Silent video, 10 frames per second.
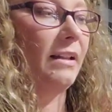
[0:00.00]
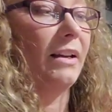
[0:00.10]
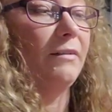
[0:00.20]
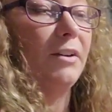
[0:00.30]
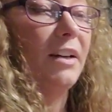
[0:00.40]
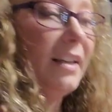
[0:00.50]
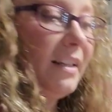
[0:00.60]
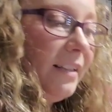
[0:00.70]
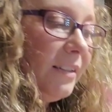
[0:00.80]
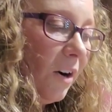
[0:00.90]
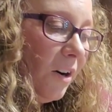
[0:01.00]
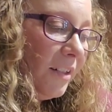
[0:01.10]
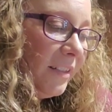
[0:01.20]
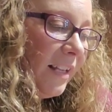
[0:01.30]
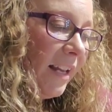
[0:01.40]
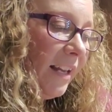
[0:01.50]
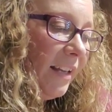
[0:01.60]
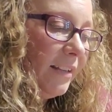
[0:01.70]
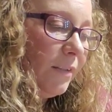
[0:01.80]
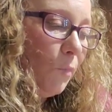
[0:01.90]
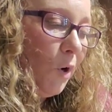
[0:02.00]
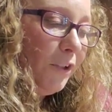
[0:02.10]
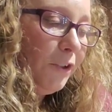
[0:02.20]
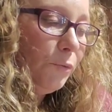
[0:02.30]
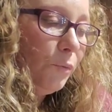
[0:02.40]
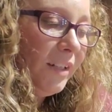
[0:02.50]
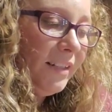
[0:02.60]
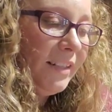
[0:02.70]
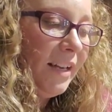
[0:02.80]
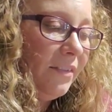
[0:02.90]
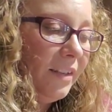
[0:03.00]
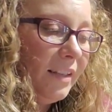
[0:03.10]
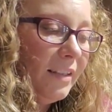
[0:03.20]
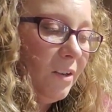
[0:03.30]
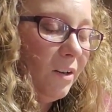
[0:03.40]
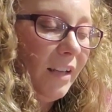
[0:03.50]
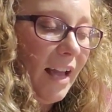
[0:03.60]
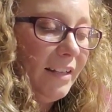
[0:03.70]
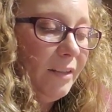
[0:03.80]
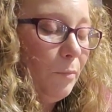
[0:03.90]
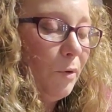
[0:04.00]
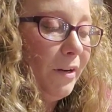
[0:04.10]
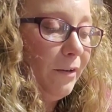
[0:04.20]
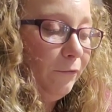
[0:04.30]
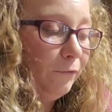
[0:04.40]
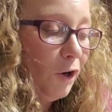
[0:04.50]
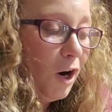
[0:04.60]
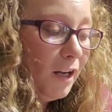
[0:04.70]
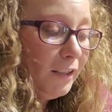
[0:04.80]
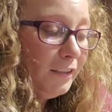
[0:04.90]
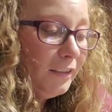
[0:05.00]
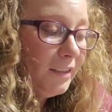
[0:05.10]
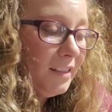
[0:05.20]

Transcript: like for us, ours says March 27th is our last spring frost.